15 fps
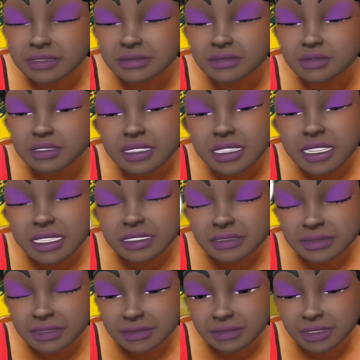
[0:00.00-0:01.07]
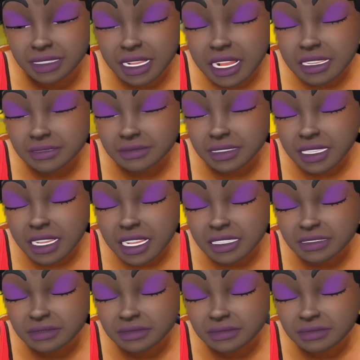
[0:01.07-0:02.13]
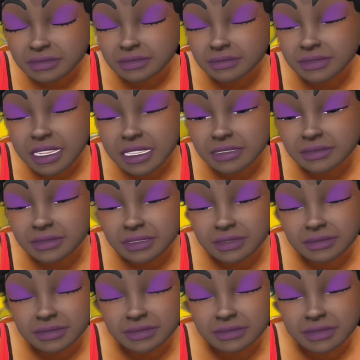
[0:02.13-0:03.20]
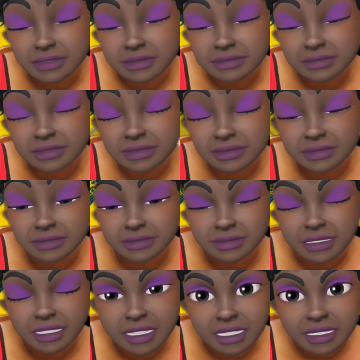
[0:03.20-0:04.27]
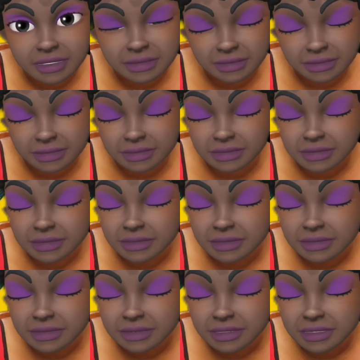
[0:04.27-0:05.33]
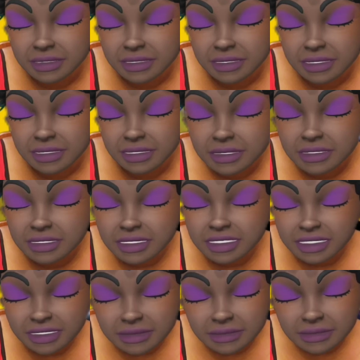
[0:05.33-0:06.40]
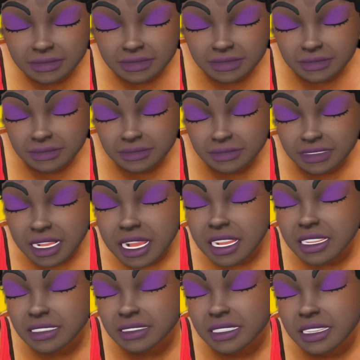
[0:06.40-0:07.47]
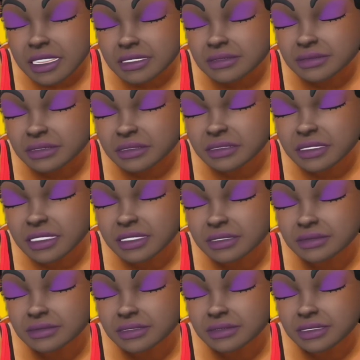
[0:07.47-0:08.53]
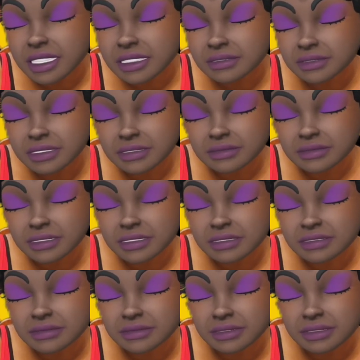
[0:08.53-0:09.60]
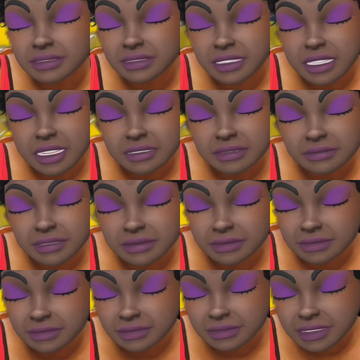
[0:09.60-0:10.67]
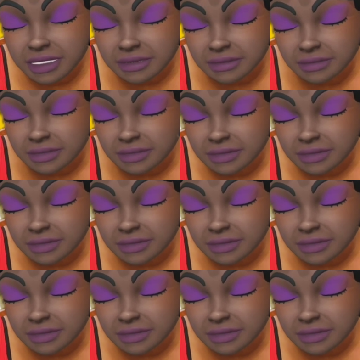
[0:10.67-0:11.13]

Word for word: fully accepted application for black males in reference to one another. It is thus not uncommon to hear one black male say to another, Hey baby, what's happening?